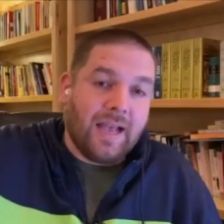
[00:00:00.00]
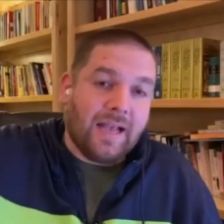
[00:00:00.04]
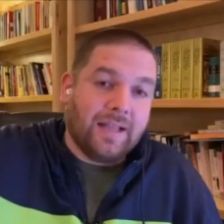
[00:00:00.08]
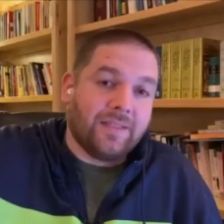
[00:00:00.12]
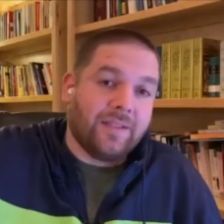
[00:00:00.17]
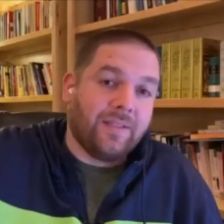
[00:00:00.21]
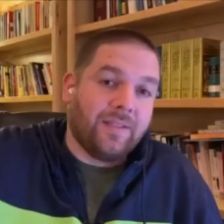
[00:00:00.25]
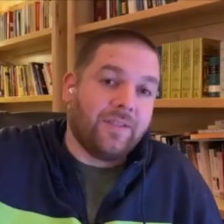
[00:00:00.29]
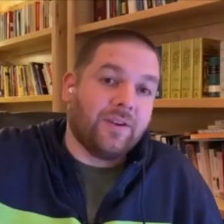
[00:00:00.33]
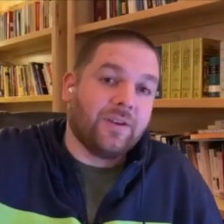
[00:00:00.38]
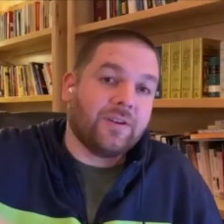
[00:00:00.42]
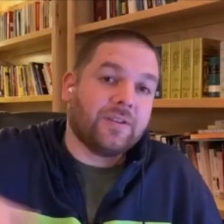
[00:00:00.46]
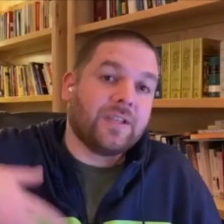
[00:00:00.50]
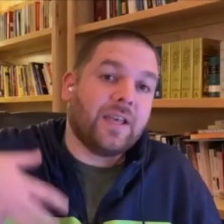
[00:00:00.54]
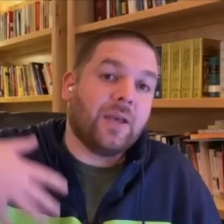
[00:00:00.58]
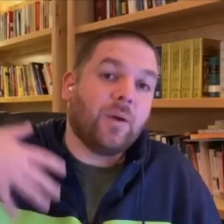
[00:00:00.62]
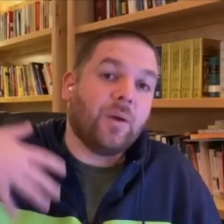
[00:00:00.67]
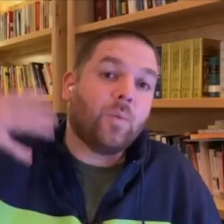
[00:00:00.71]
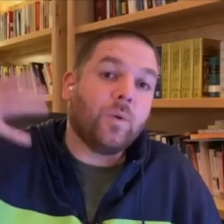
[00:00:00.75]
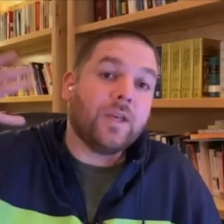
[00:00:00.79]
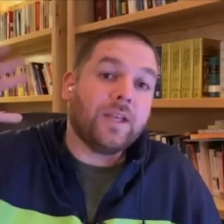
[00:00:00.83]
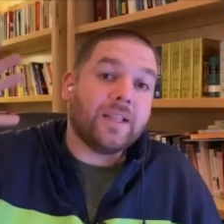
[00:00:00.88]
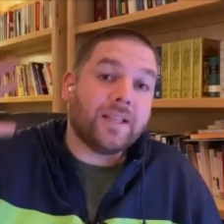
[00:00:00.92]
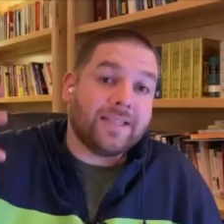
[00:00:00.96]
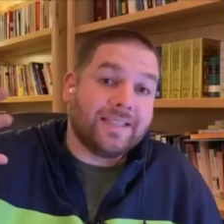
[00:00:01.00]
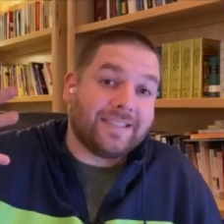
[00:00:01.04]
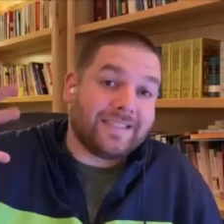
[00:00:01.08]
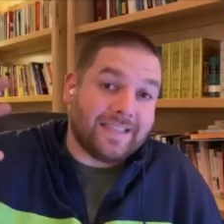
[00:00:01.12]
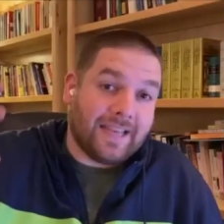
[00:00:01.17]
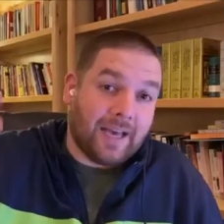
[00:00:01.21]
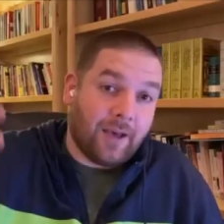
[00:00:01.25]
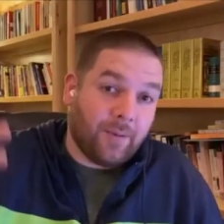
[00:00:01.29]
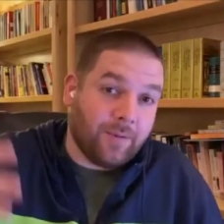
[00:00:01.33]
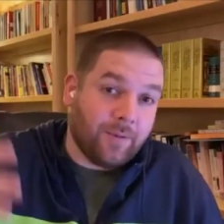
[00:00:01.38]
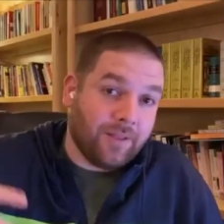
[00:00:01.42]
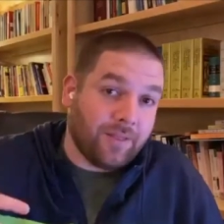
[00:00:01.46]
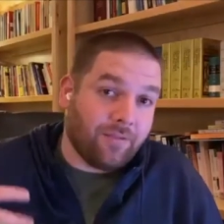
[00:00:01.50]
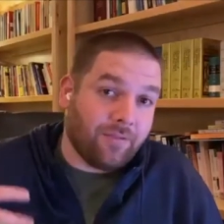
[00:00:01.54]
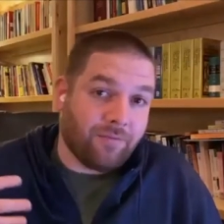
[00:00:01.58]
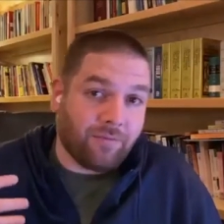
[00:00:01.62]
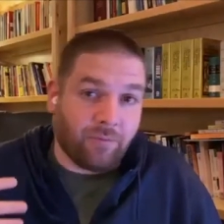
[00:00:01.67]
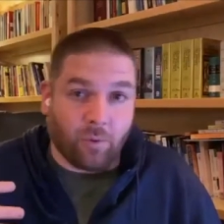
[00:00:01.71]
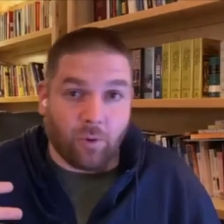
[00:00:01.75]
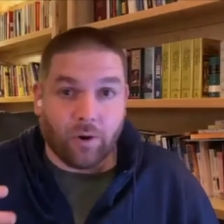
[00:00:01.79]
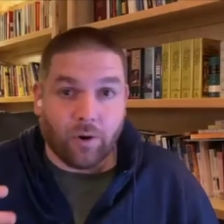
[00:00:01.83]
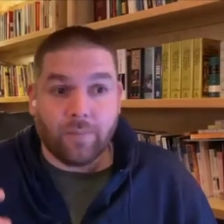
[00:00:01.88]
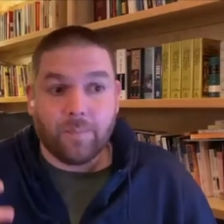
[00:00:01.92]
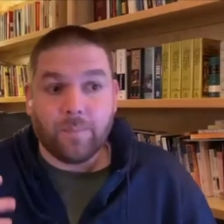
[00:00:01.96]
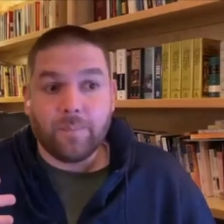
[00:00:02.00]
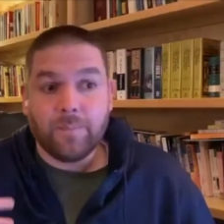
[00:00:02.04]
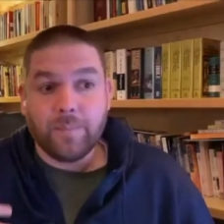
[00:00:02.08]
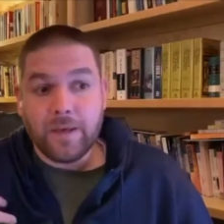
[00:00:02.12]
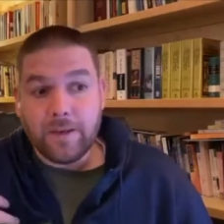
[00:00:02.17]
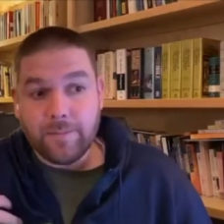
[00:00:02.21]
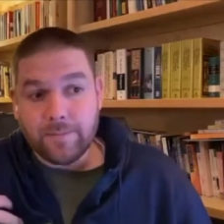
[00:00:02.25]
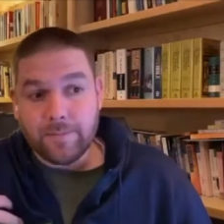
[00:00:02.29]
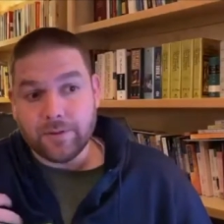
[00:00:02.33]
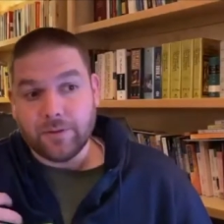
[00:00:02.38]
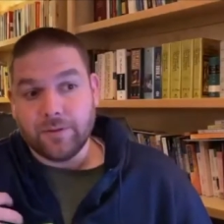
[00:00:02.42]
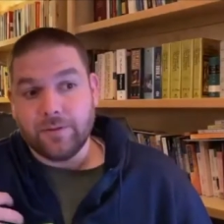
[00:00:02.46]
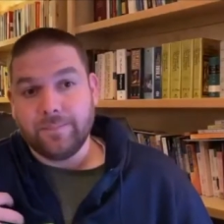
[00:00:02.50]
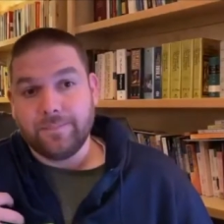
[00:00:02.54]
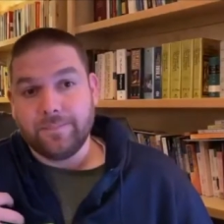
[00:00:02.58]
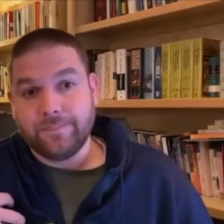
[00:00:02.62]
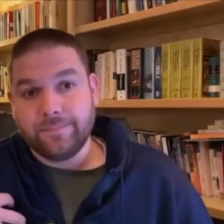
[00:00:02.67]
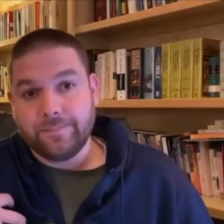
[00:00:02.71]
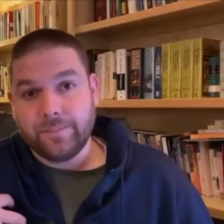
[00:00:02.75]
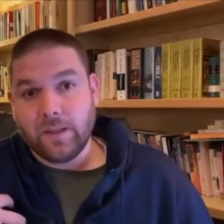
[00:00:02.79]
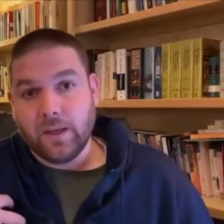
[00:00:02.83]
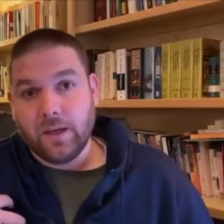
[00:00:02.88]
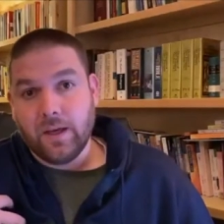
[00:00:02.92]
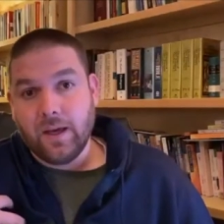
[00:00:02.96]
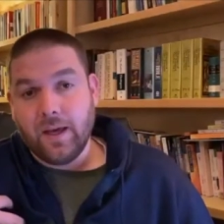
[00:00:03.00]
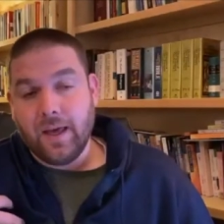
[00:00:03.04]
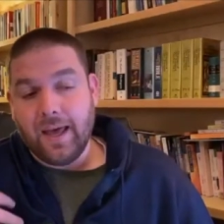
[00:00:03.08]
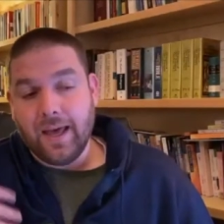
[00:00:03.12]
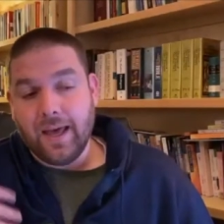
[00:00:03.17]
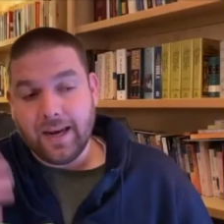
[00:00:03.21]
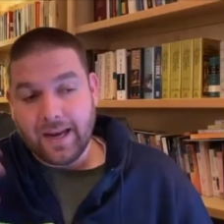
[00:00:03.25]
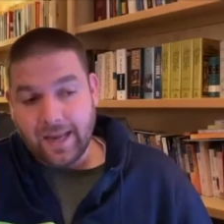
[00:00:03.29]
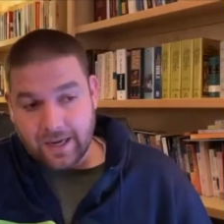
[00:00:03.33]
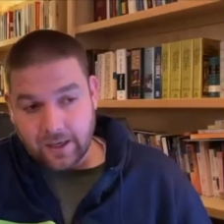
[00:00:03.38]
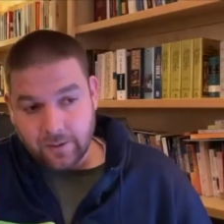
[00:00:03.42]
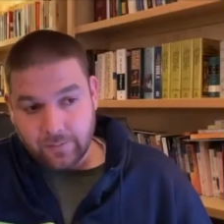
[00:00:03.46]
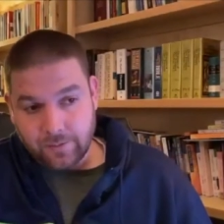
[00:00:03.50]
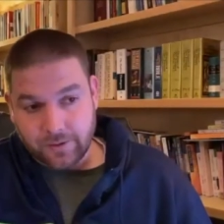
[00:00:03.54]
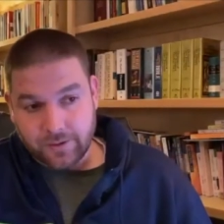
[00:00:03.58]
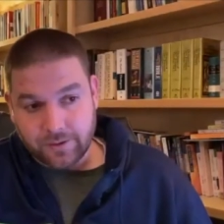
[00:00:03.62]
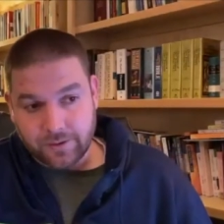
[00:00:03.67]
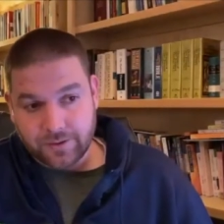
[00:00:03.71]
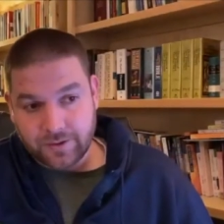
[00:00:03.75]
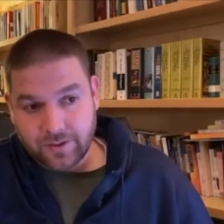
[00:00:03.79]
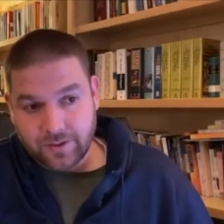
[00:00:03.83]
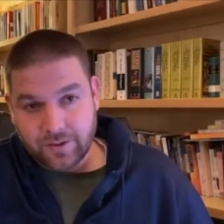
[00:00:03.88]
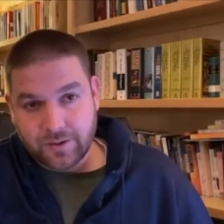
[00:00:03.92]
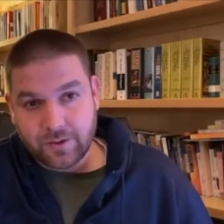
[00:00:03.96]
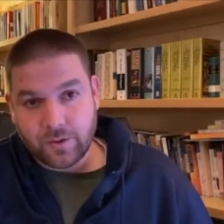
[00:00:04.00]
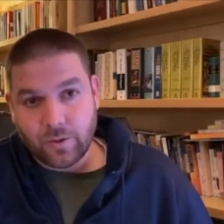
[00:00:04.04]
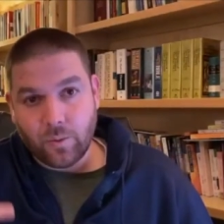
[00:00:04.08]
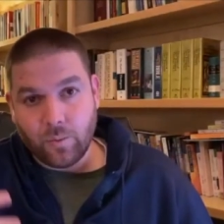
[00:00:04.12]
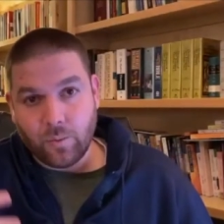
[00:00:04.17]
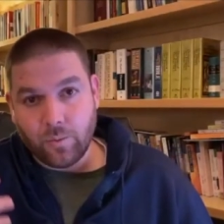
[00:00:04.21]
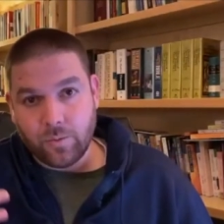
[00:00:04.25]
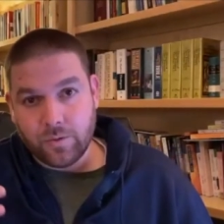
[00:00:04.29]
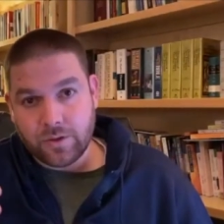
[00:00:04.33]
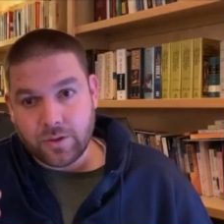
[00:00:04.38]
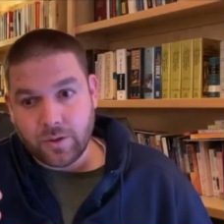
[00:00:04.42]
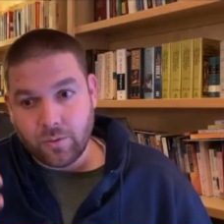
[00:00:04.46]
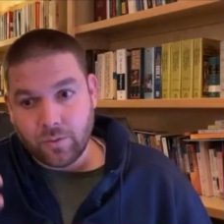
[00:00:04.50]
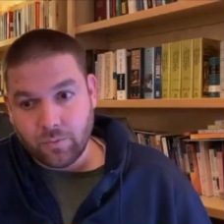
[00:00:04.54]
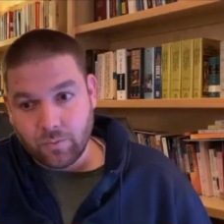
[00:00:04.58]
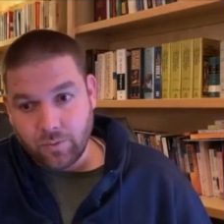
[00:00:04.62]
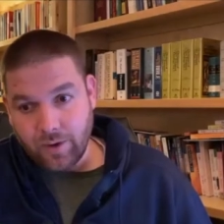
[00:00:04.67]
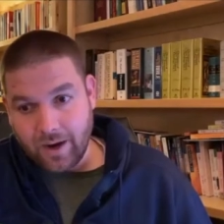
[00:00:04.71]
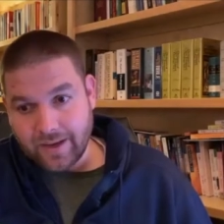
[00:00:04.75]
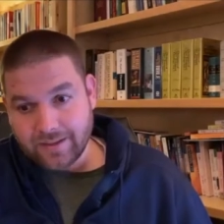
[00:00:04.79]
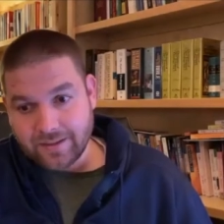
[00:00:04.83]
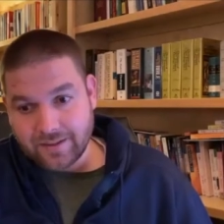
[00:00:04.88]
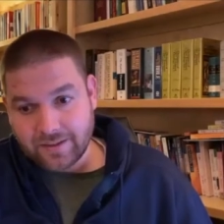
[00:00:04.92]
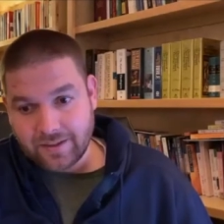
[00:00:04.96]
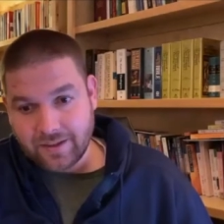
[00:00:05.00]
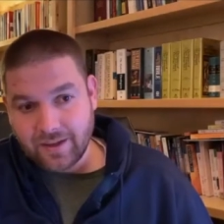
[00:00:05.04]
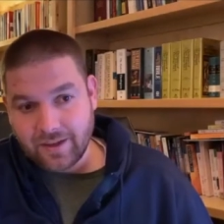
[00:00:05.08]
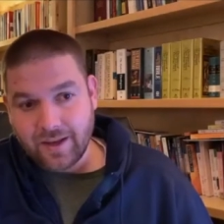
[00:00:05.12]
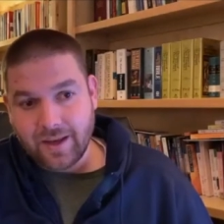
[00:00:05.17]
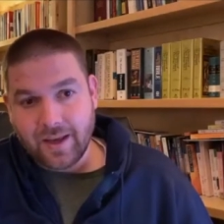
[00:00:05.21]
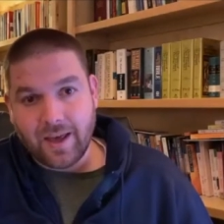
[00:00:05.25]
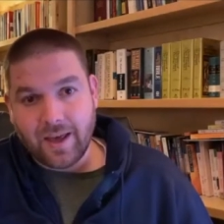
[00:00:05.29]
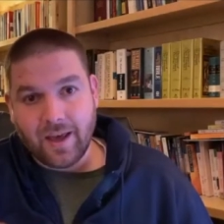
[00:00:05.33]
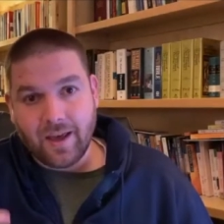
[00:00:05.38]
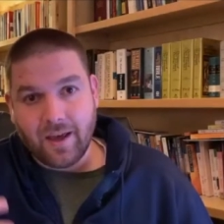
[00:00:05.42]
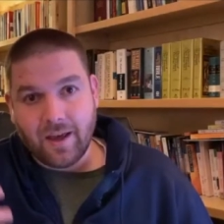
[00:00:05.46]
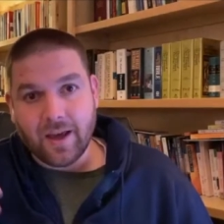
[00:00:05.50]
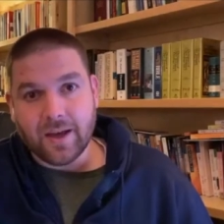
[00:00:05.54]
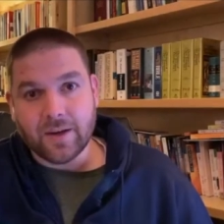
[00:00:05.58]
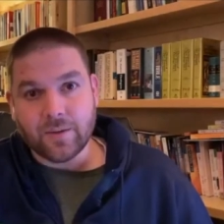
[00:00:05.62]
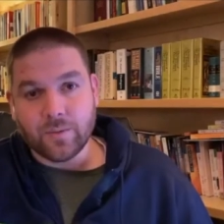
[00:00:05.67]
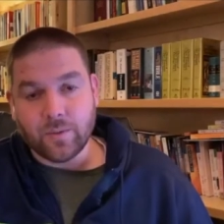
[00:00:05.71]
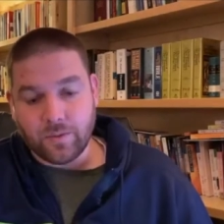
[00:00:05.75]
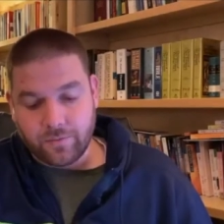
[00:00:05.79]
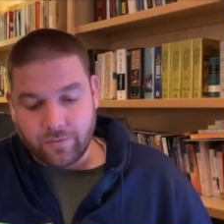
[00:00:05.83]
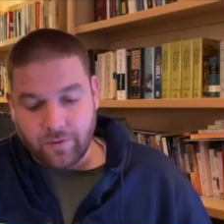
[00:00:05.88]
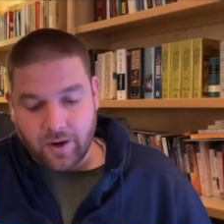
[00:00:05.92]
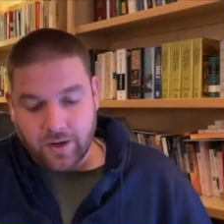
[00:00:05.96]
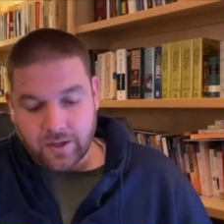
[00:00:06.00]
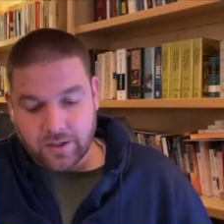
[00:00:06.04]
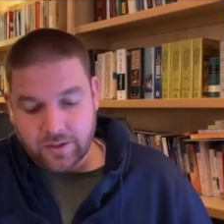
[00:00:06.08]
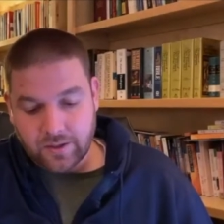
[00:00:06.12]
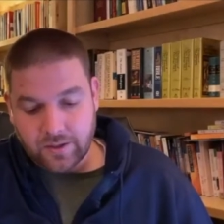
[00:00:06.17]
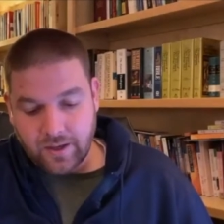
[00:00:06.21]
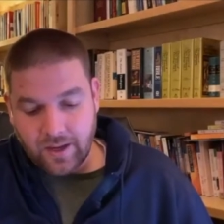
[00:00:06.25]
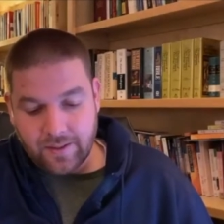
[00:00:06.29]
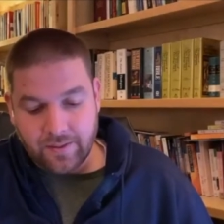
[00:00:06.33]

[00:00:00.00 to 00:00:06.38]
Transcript: And then there is a weekly Sabbath for people and animals to, to rest and refresh.